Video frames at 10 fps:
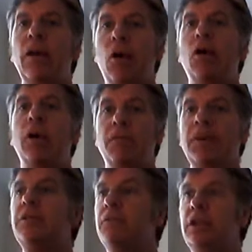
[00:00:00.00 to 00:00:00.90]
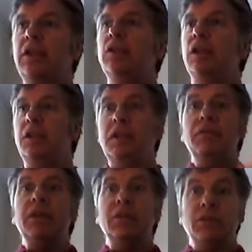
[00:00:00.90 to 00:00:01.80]
are effectively
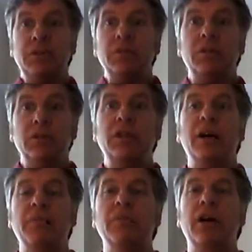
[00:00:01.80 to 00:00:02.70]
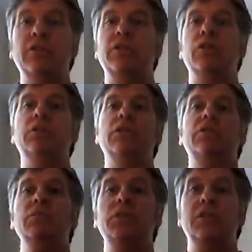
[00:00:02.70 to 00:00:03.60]
living a similar type of lifestyle with a
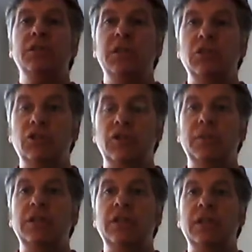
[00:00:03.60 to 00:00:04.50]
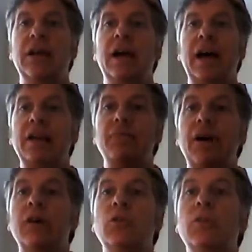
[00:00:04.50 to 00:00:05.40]
similar intention of basically adding
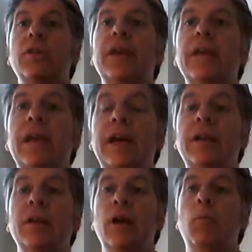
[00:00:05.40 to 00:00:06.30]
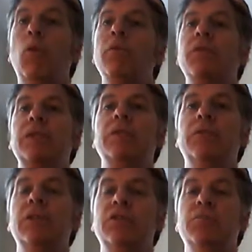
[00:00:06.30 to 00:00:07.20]
value where they can more
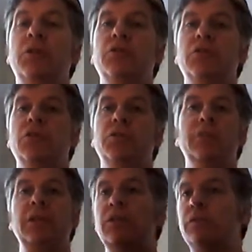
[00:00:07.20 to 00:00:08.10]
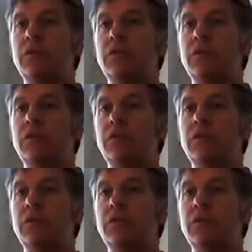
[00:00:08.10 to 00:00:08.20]
effectively as opposed to just being,